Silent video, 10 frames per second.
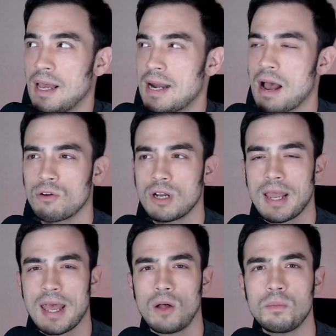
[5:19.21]
and how could
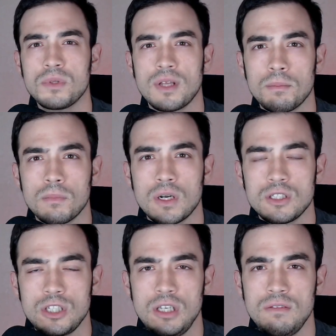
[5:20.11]
i help them
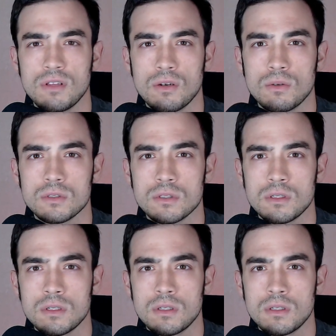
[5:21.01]
achieve those